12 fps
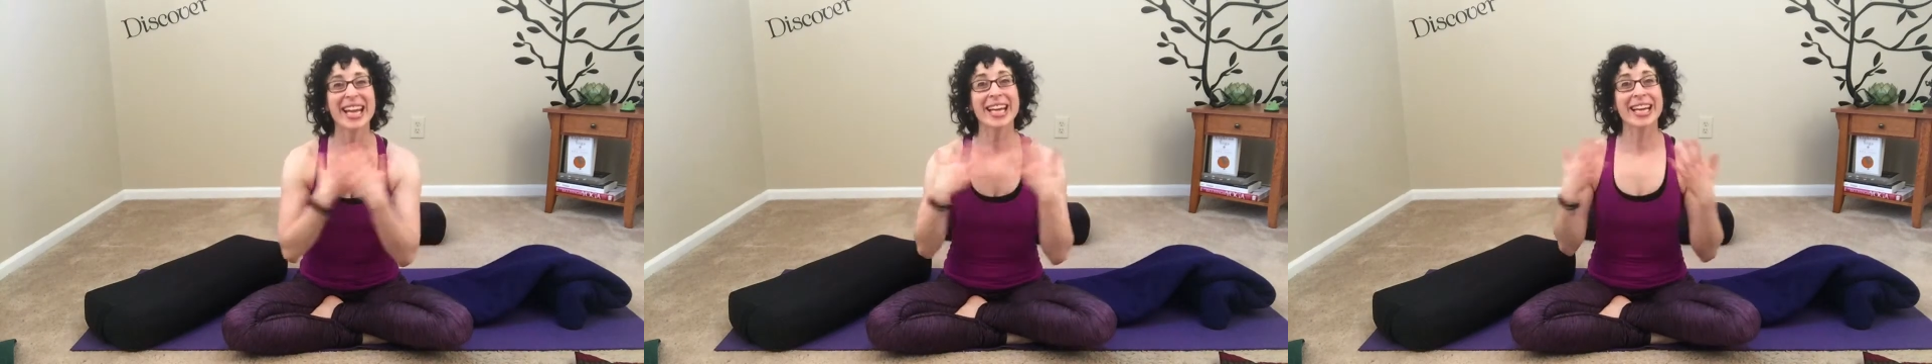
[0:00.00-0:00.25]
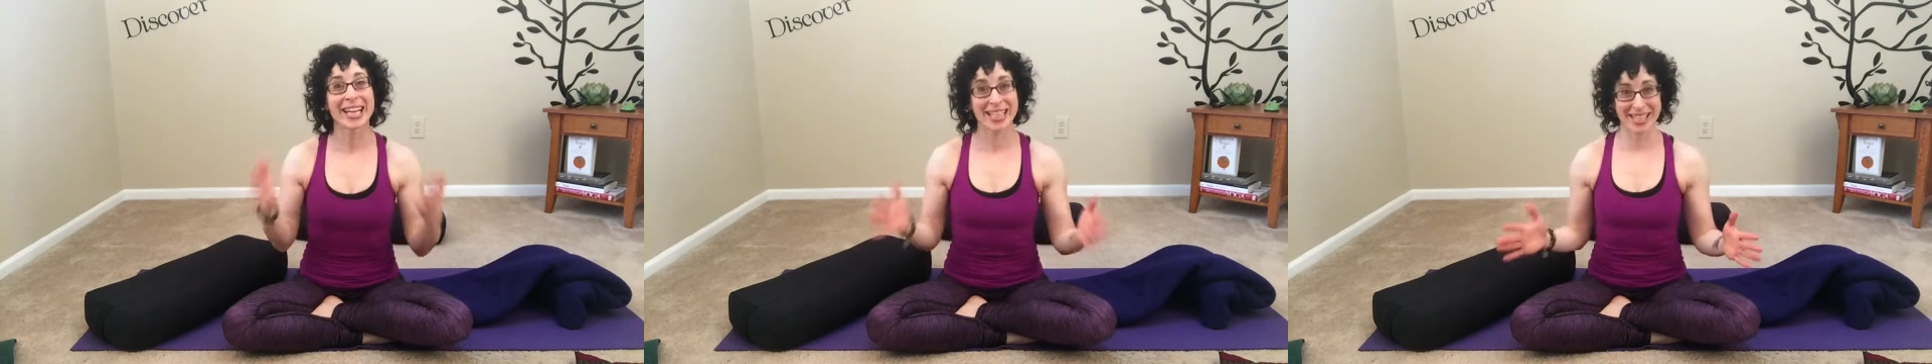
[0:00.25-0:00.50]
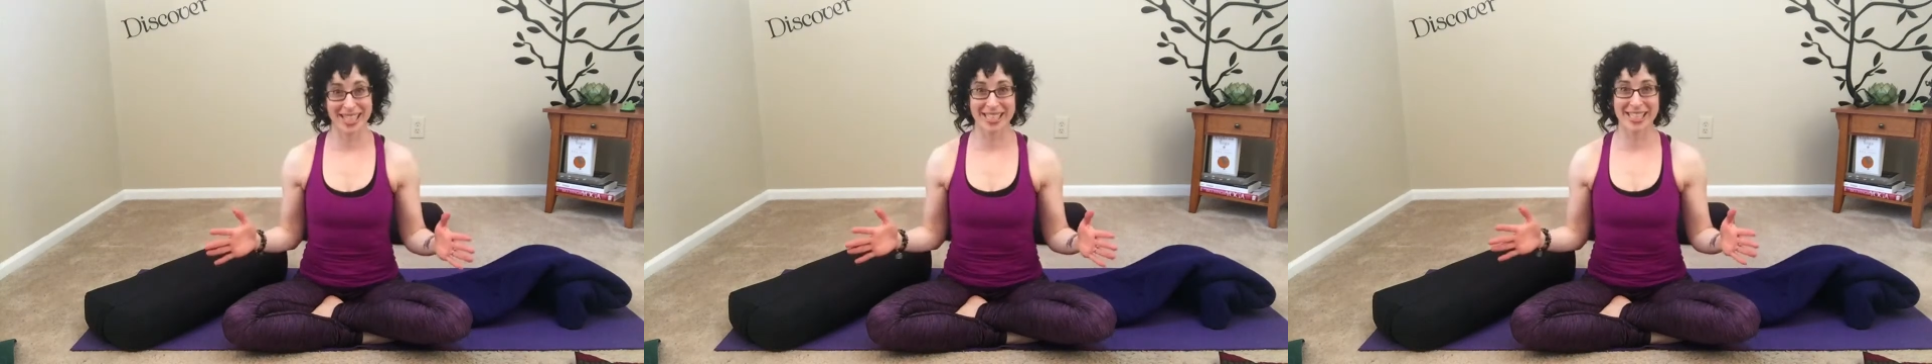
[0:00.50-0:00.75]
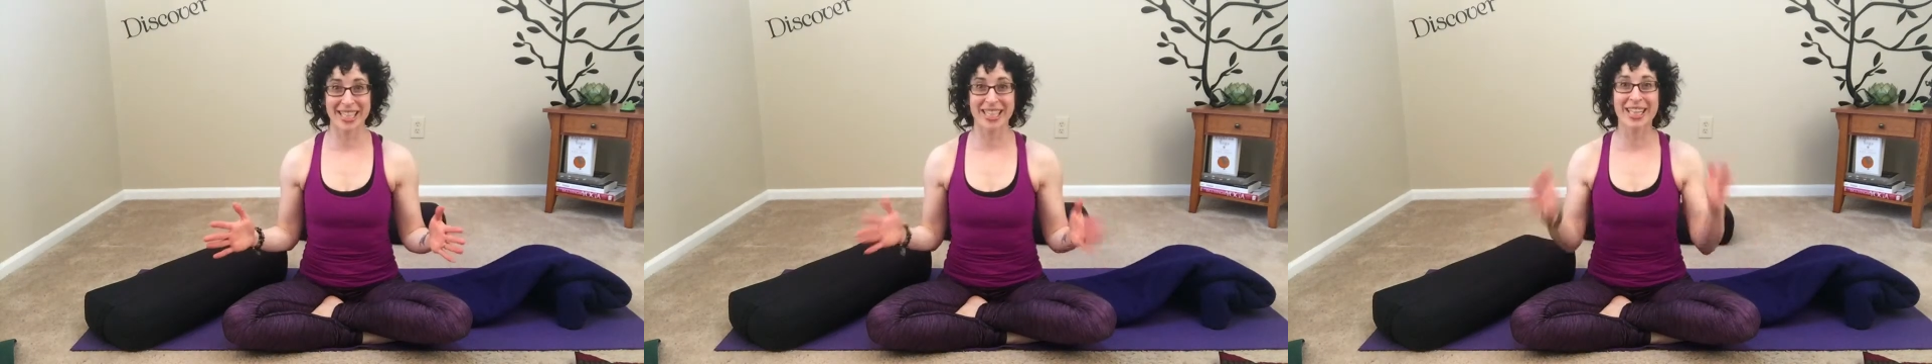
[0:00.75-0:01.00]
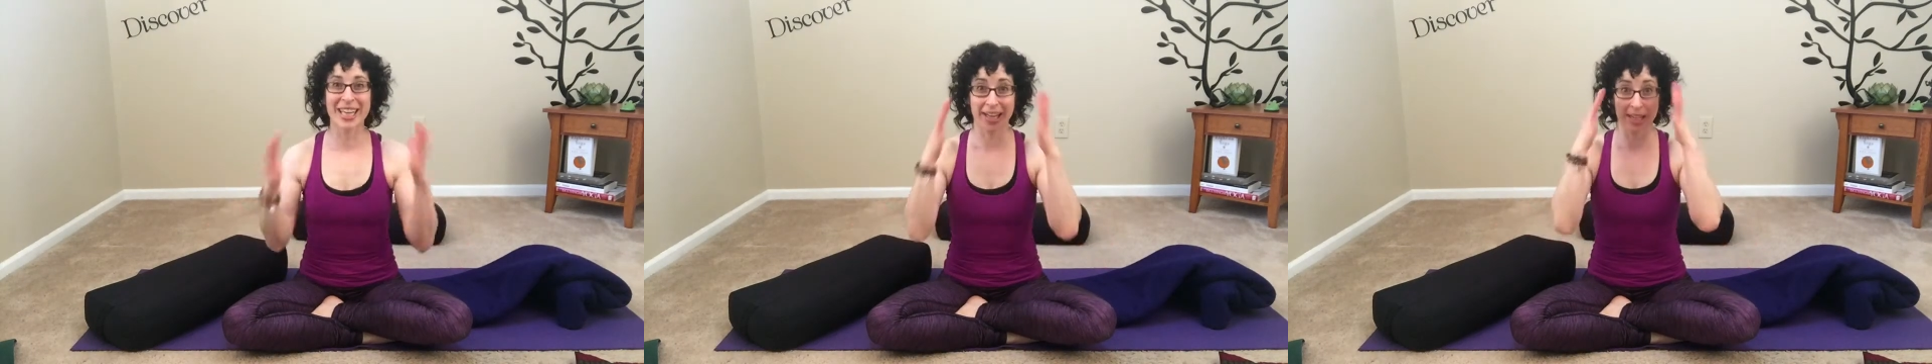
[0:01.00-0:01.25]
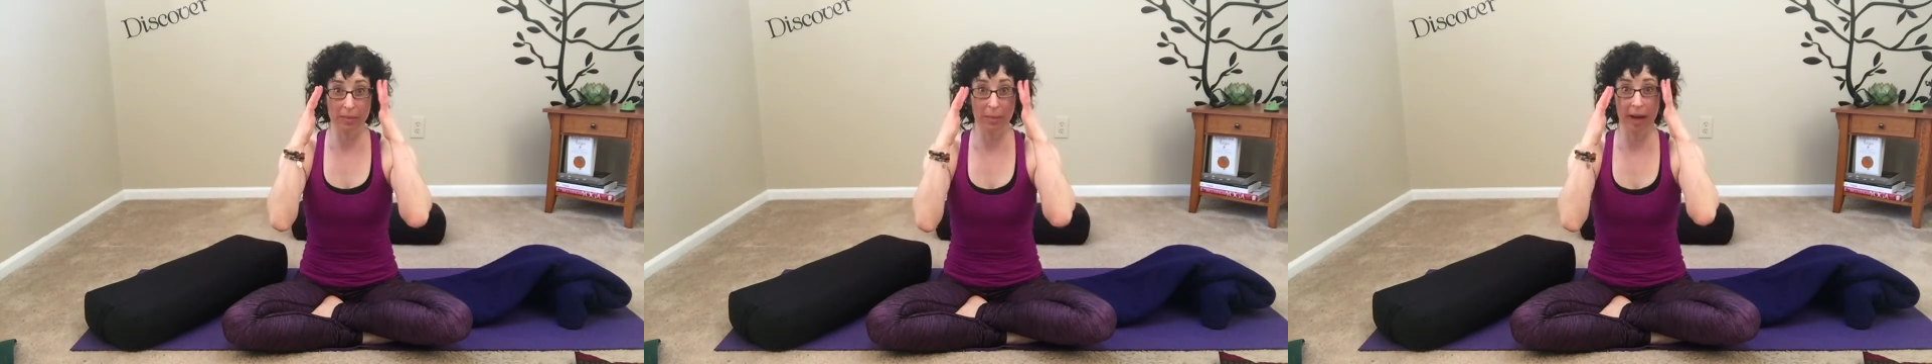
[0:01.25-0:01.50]
It gets easier,
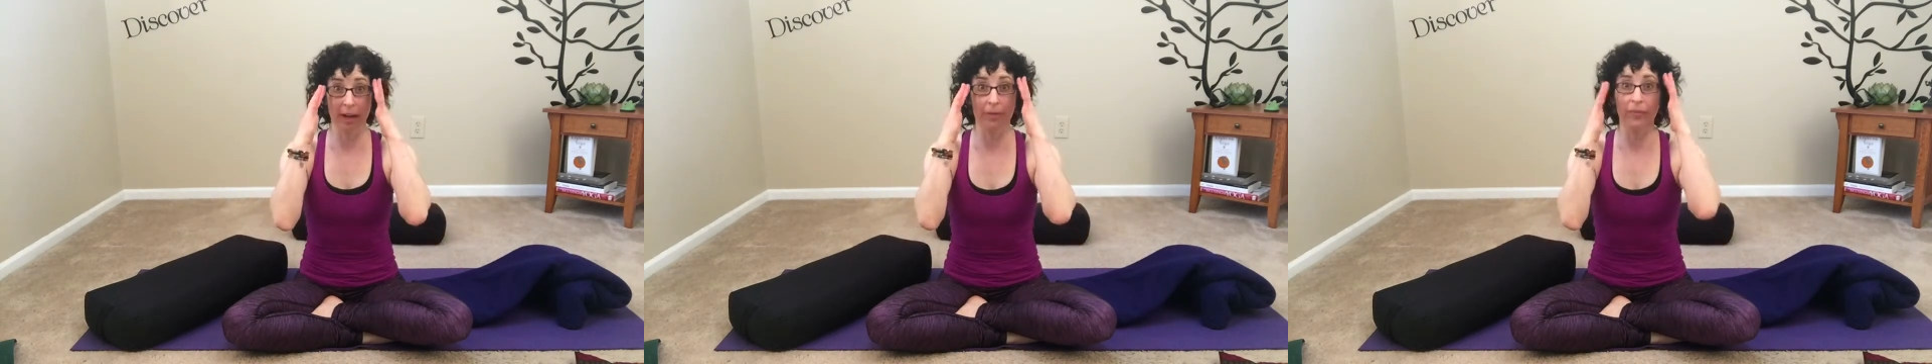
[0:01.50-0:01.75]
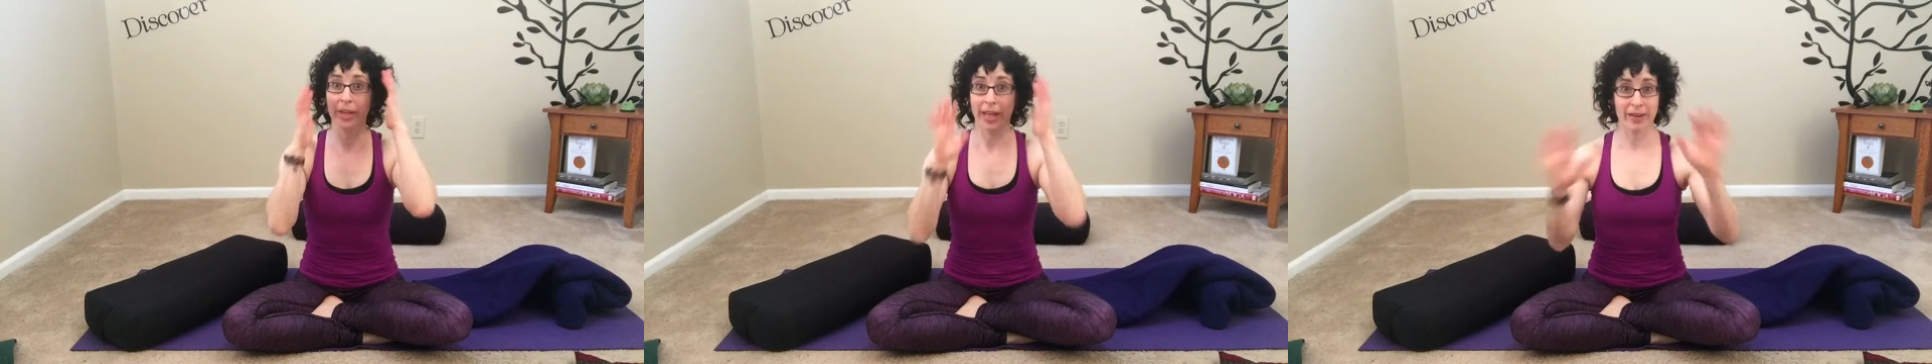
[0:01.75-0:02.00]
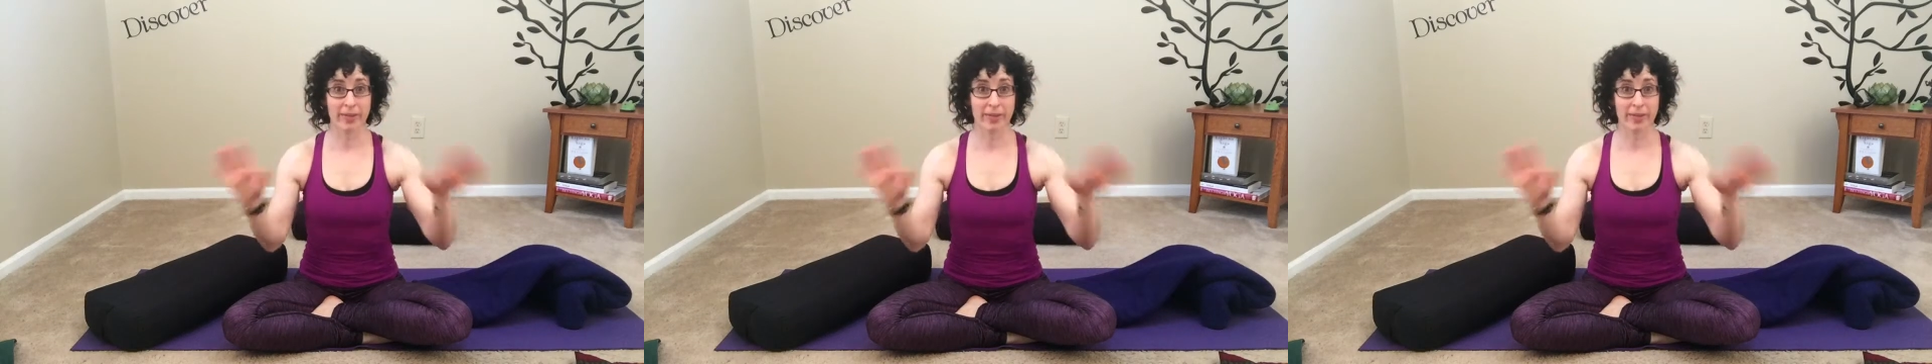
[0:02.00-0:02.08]
it gets better.